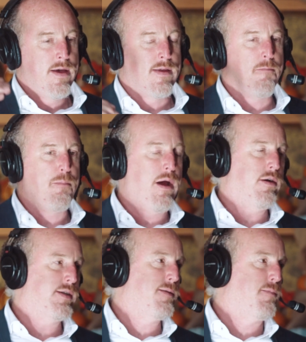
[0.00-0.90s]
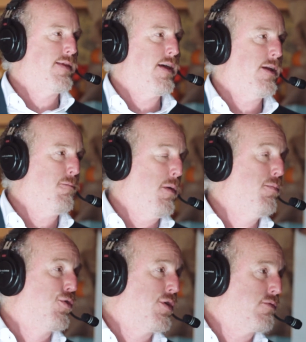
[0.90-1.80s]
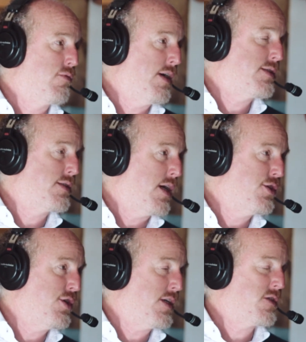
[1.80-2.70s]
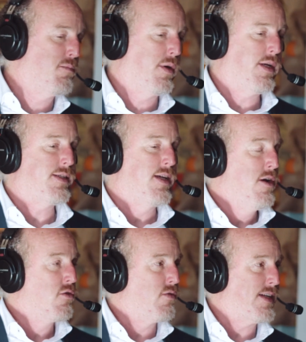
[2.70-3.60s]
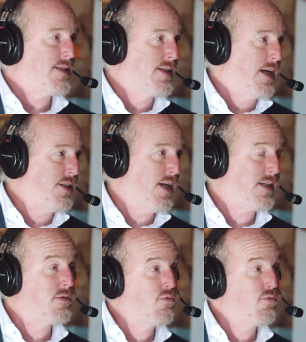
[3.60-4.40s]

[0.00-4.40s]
Then parasympathetic, people think rest, digest, but it's rest, digest,